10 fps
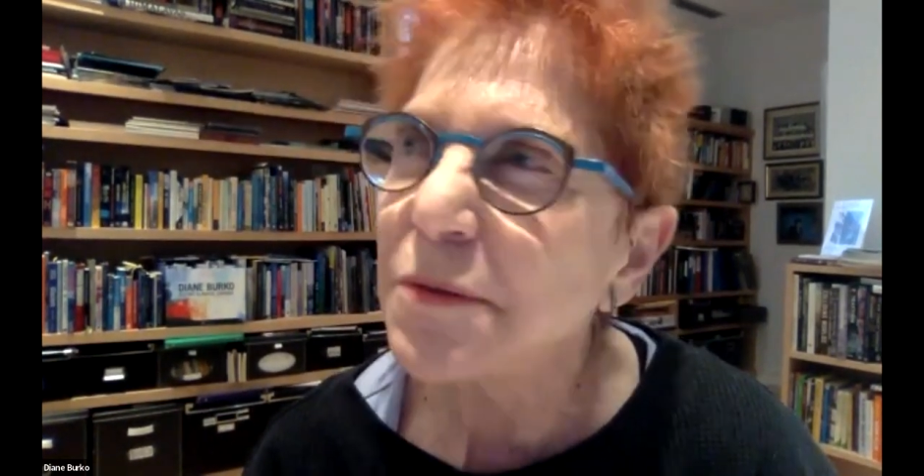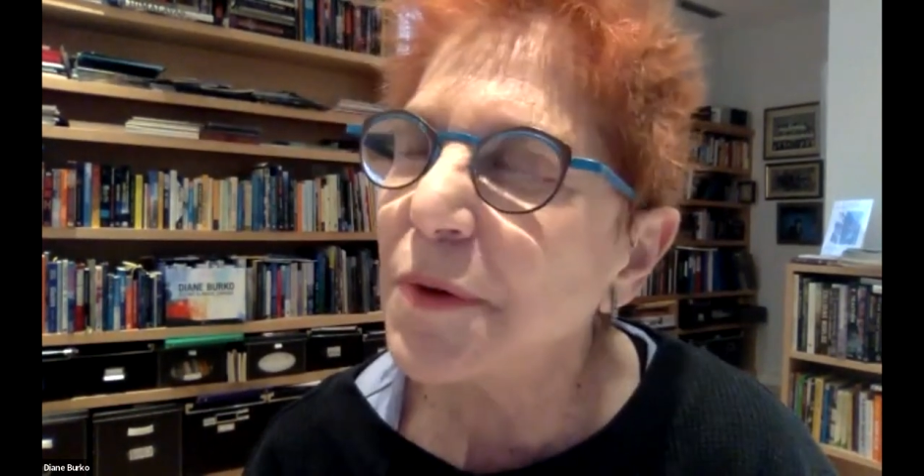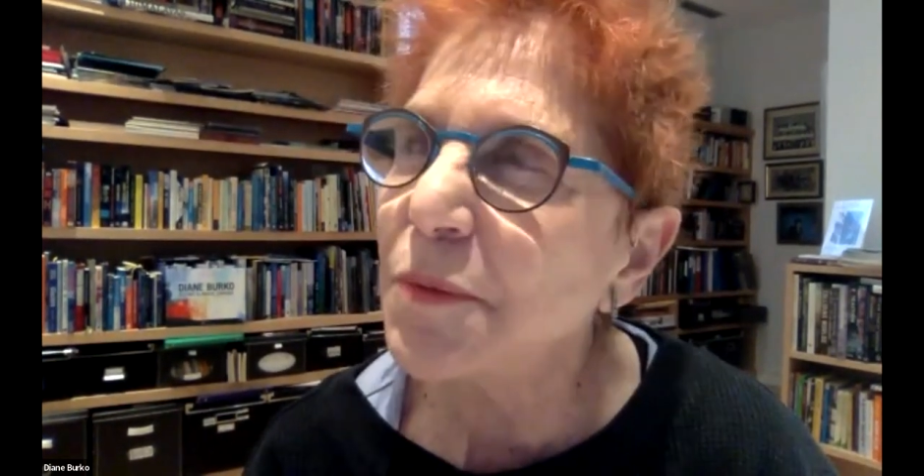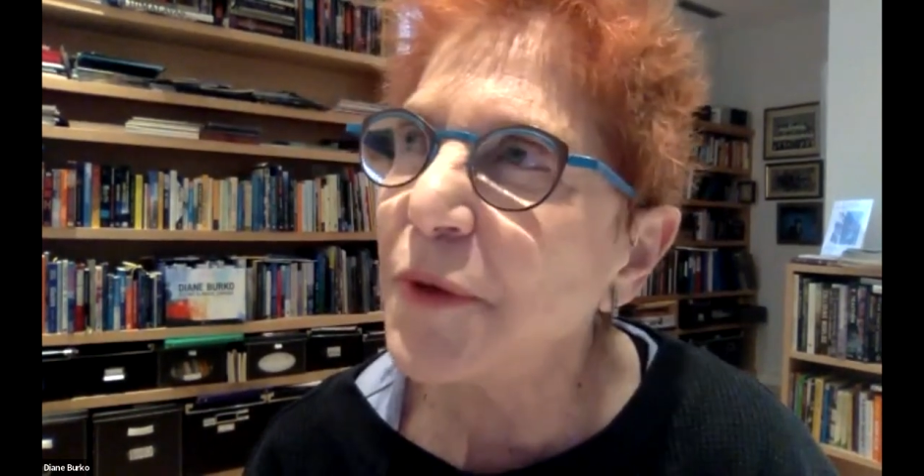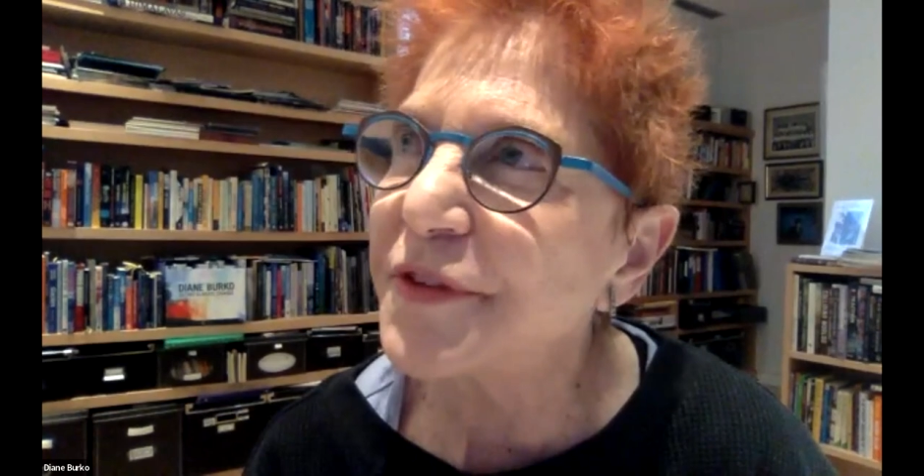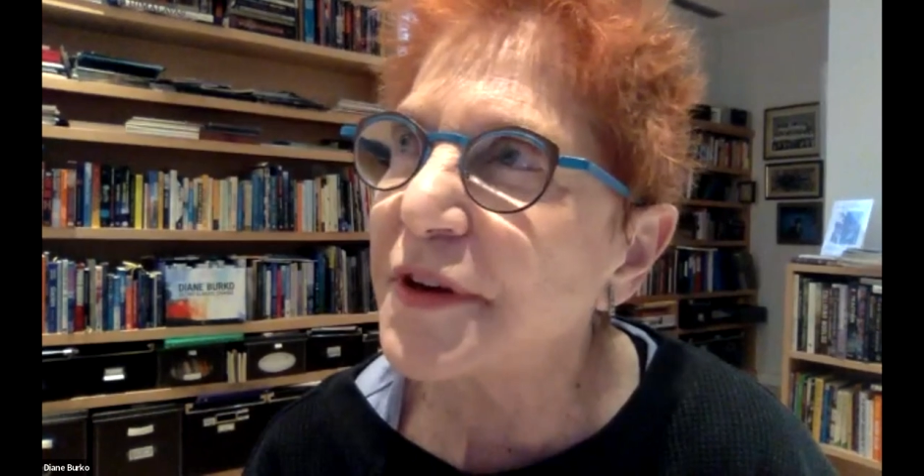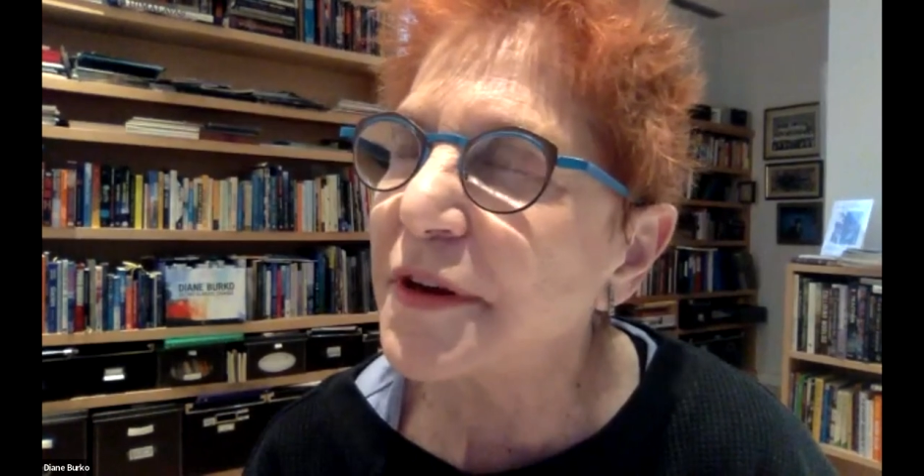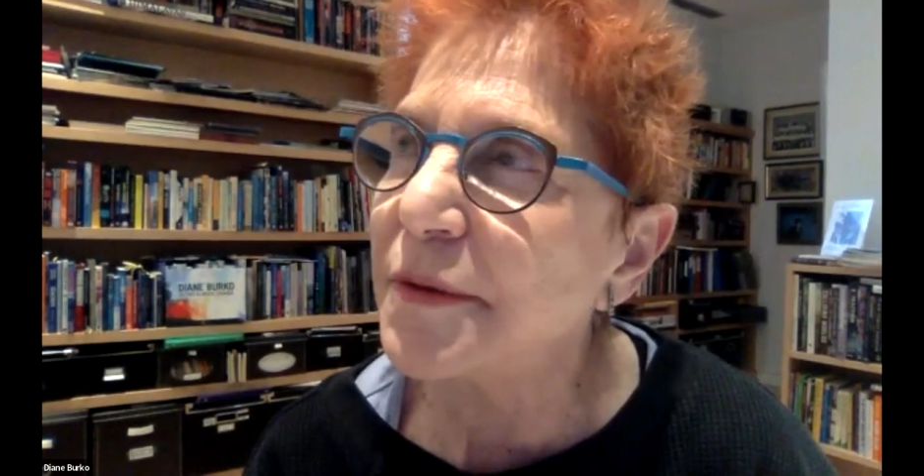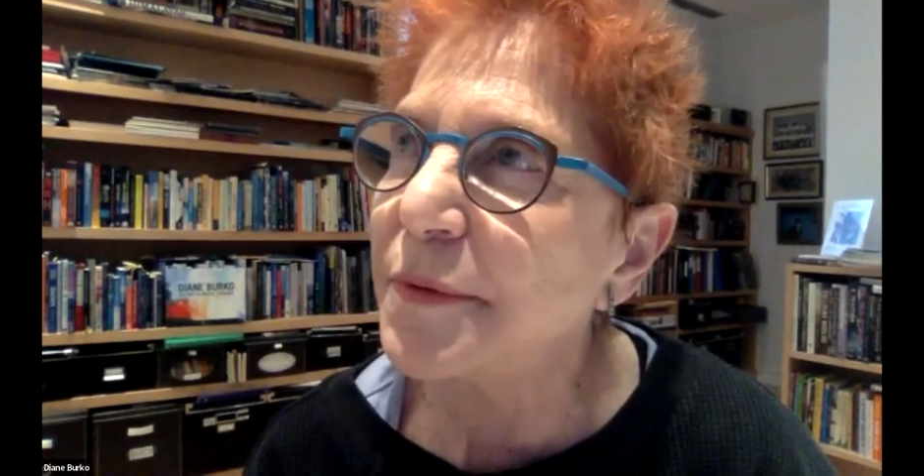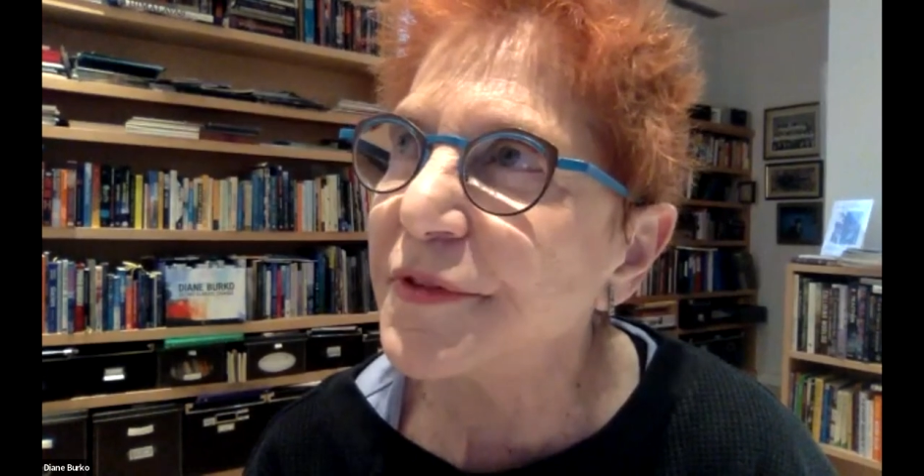
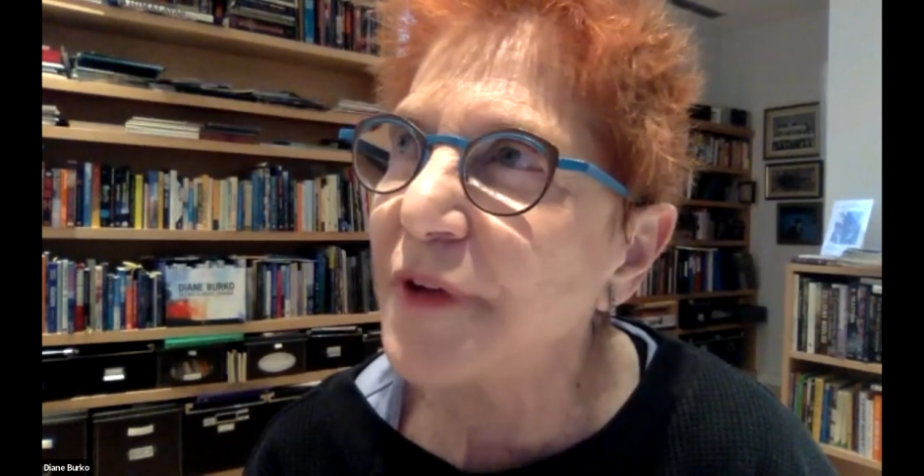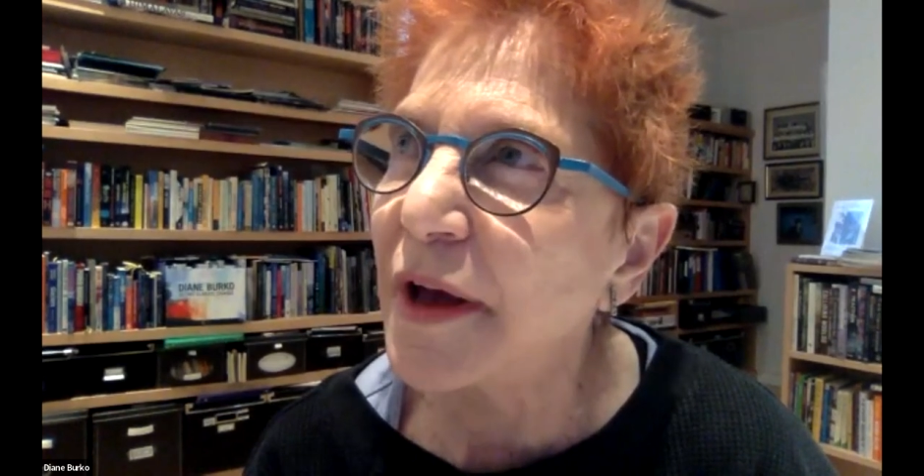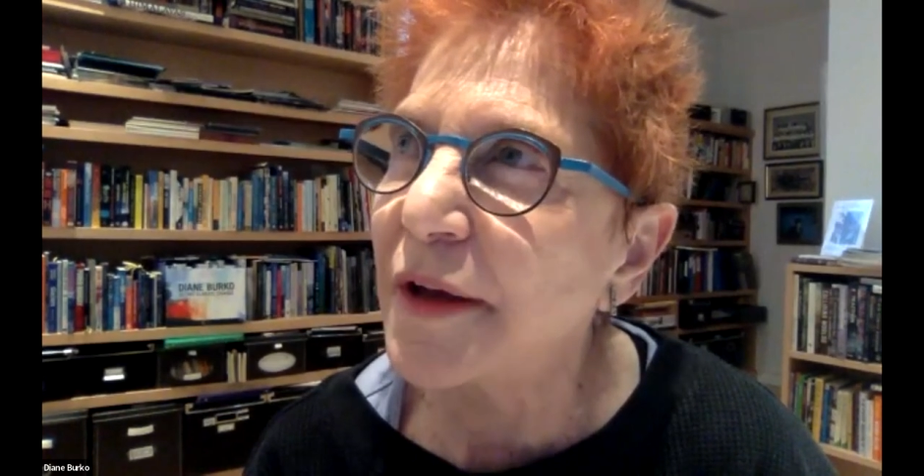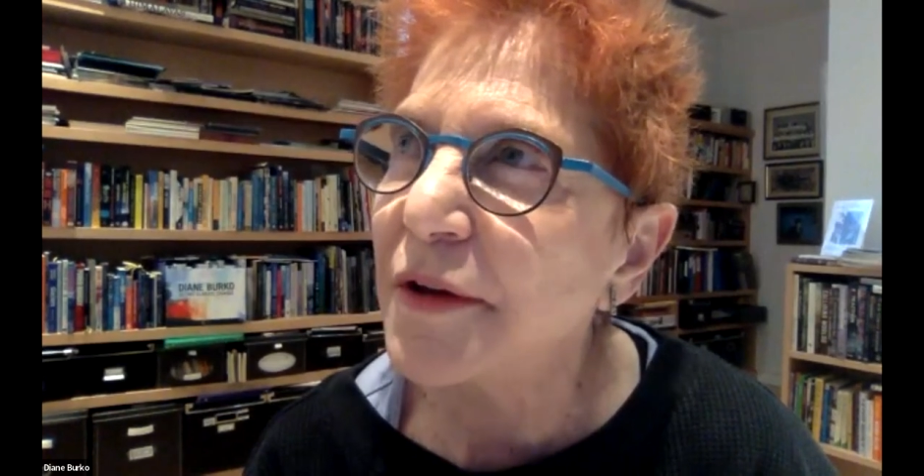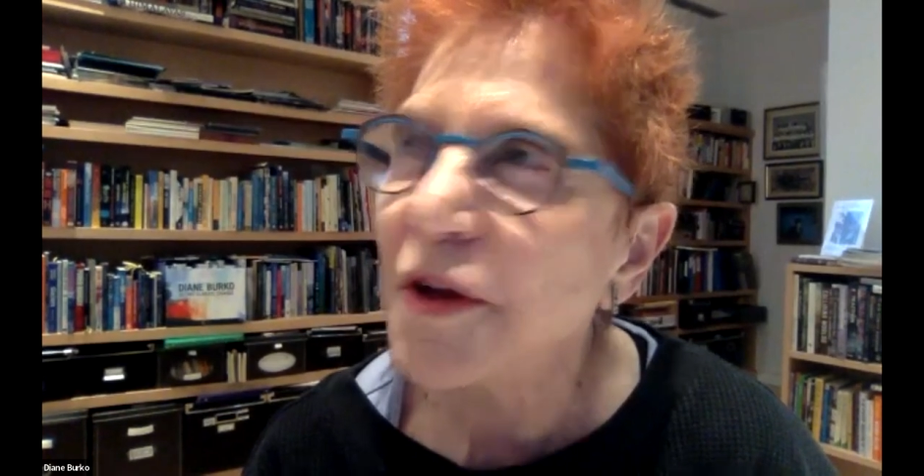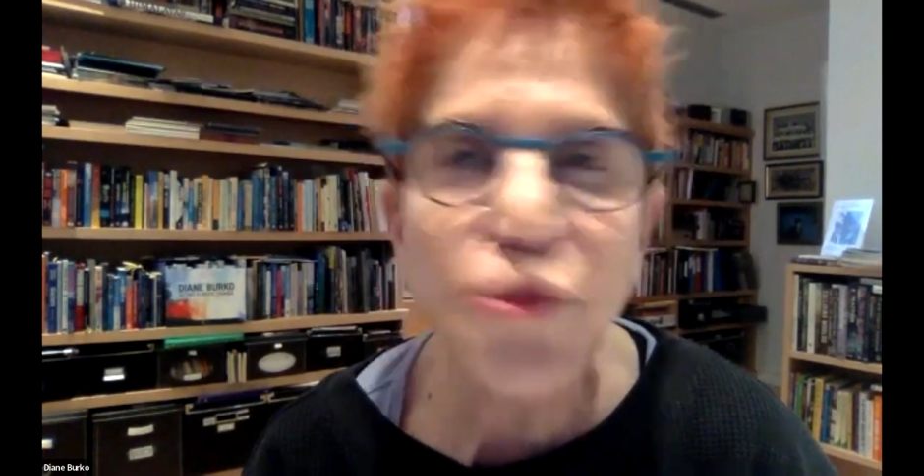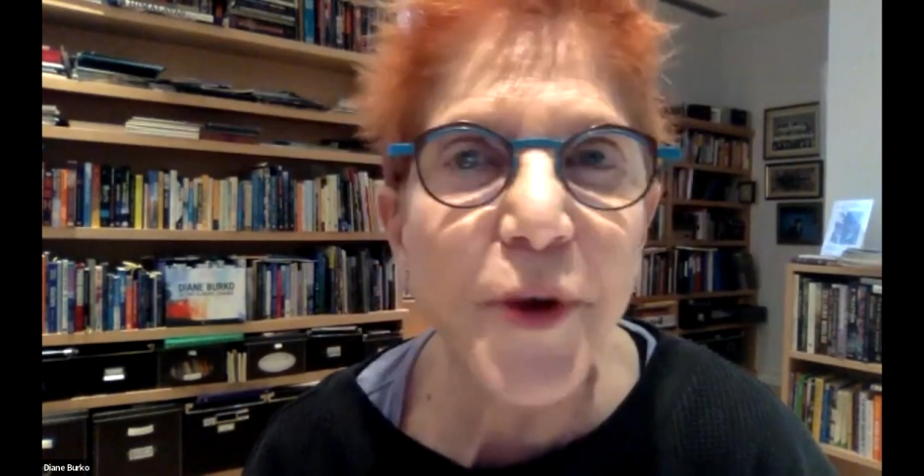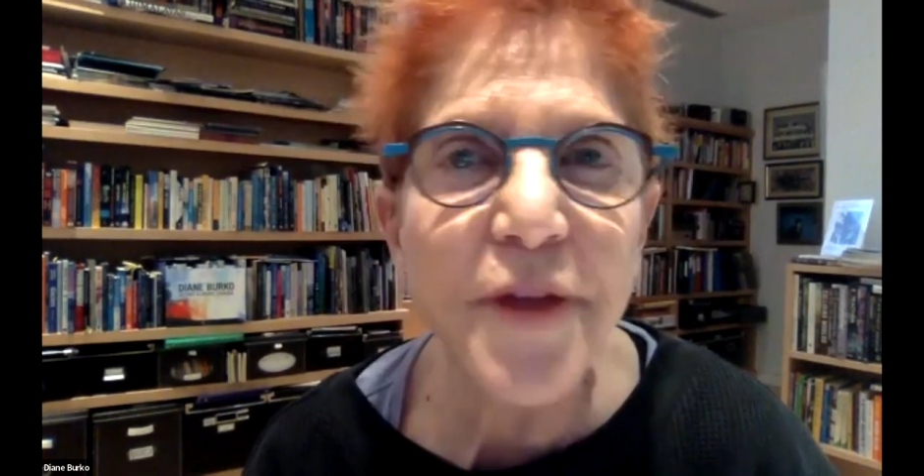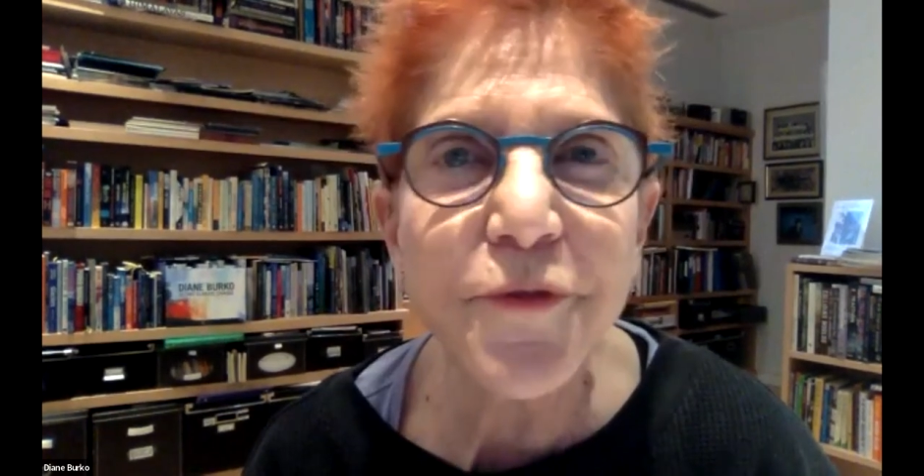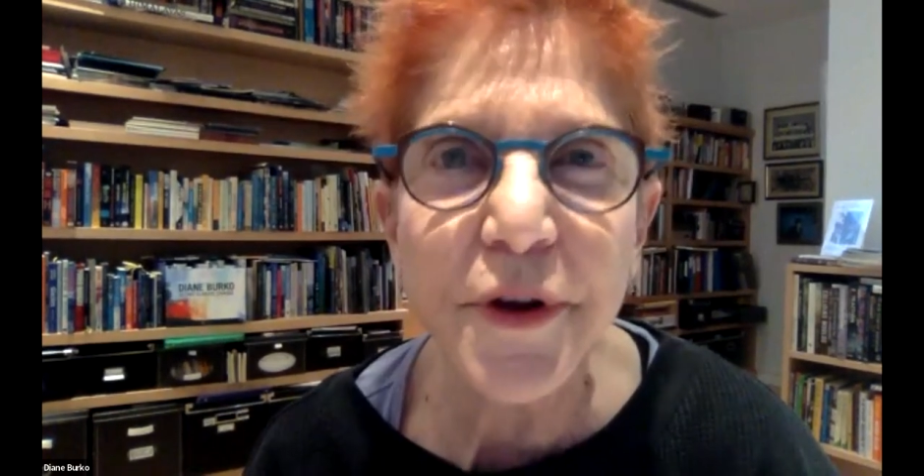
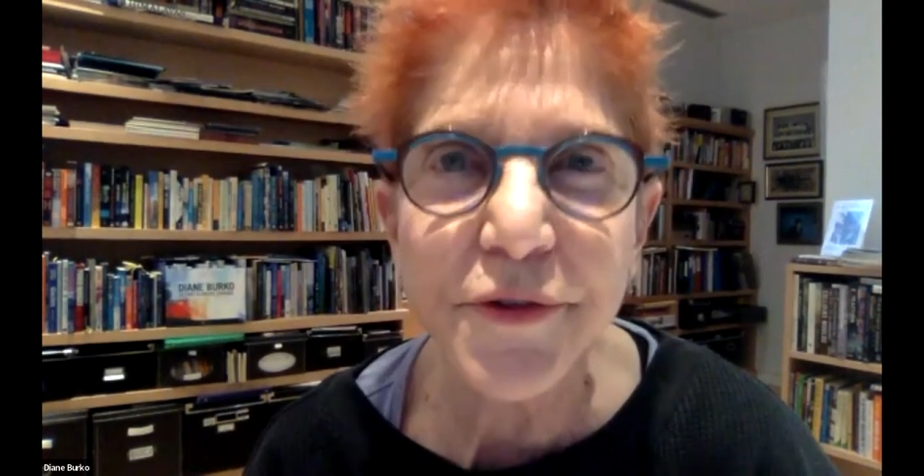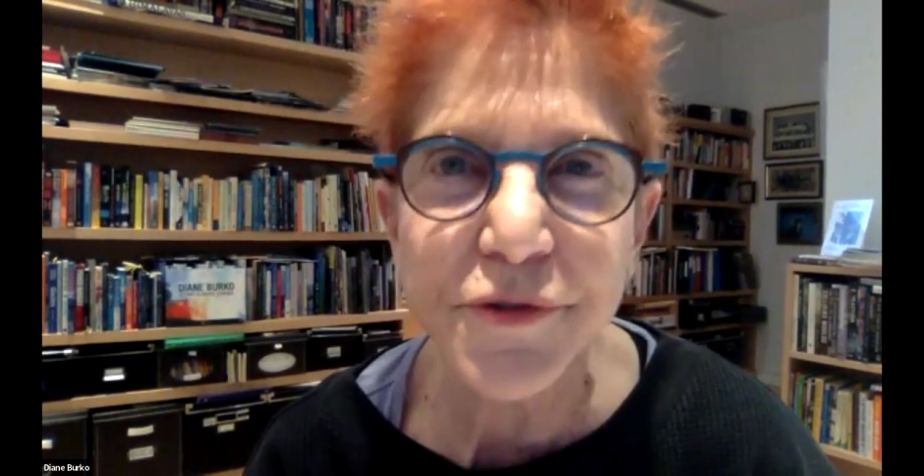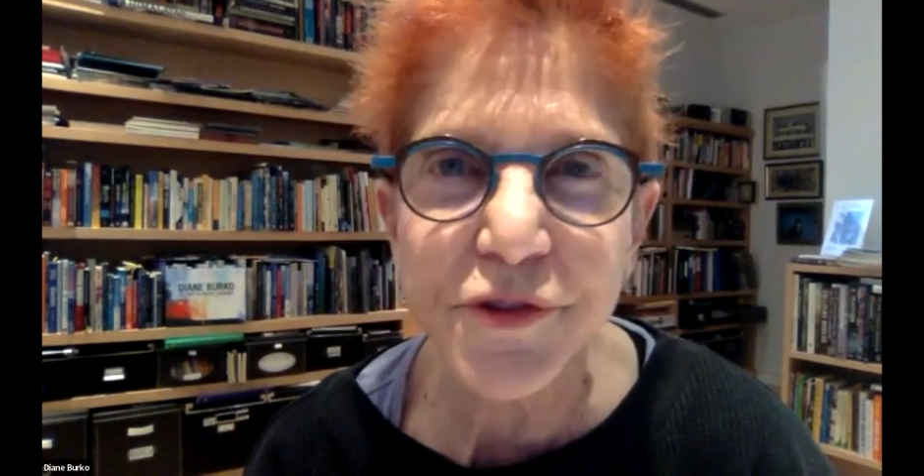2,400